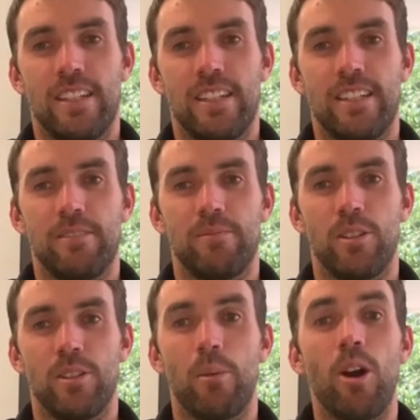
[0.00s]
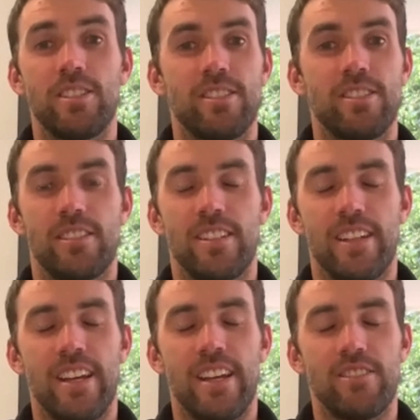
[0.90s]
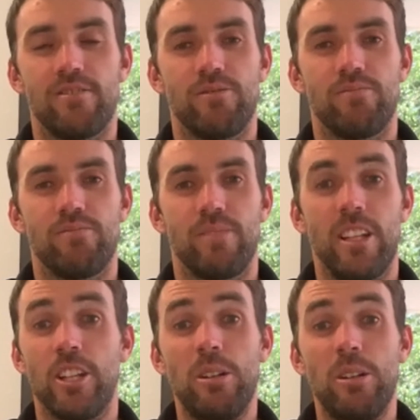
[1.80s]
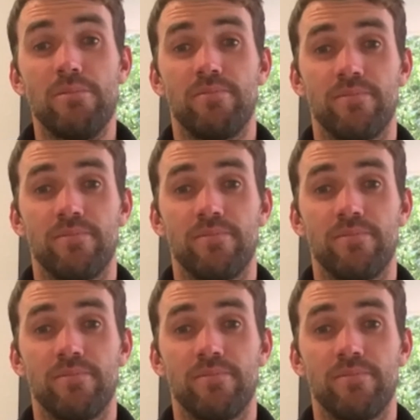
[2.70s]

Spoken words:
the most, then you can do it.